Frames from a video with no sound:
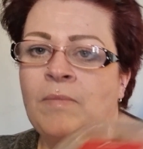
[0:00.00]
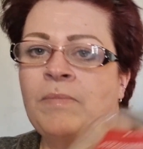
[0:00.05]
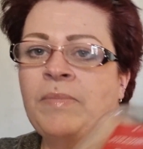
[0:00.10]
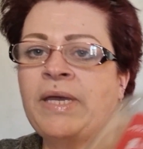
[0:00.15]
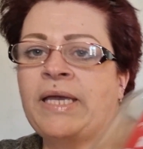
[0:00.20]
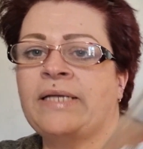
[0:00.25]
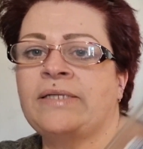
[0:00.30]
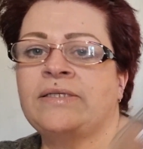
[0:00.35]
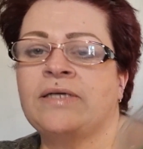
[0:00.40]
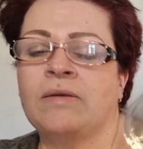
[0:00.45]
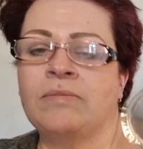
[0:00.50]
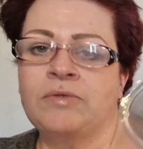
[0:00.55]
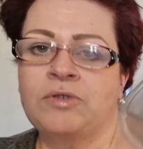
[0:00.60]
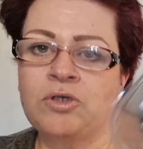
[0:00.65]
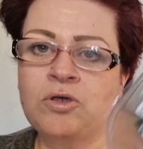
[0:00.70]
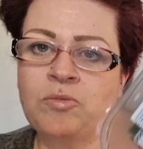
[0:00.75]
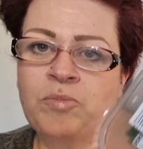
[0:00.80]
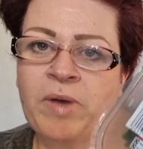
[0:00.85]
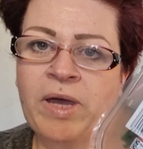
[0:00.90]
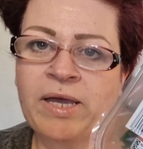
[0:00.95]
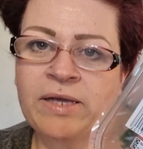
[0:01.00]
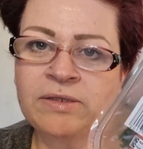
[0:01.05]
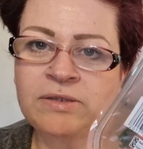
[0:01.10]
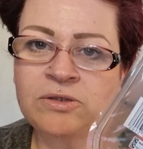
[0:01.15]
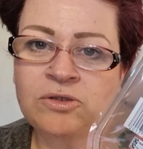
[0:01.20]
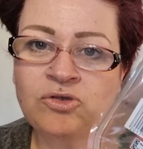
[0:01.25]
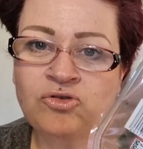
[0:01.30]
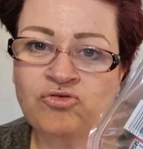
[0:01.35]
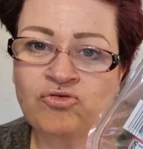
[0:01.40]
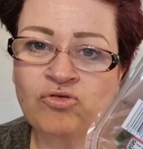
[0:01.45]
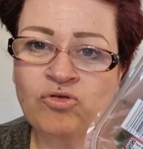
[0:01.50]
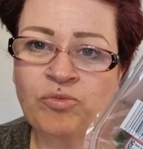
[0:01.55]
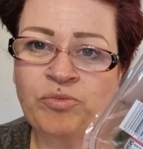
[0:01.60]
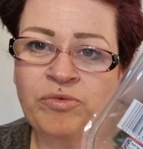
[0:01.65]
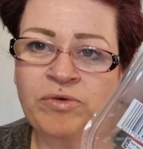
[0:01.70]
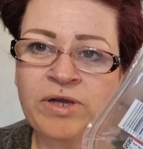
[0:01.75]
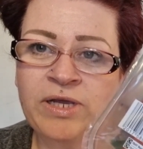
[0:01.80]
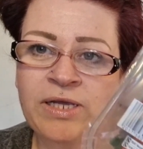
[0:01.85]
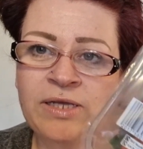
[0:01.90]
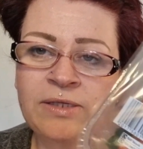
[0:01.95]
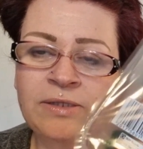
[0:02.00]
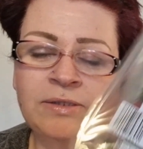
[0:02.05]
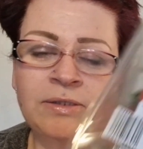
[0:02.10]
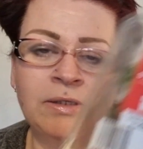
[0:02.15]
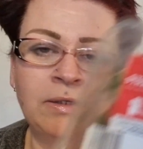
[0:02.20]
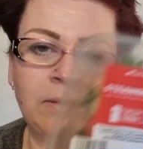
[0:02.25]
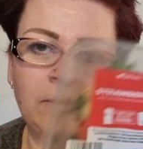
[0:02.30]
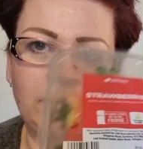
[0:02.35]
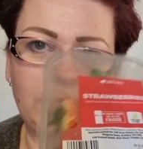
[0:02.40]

Picked up two packs of strawberries.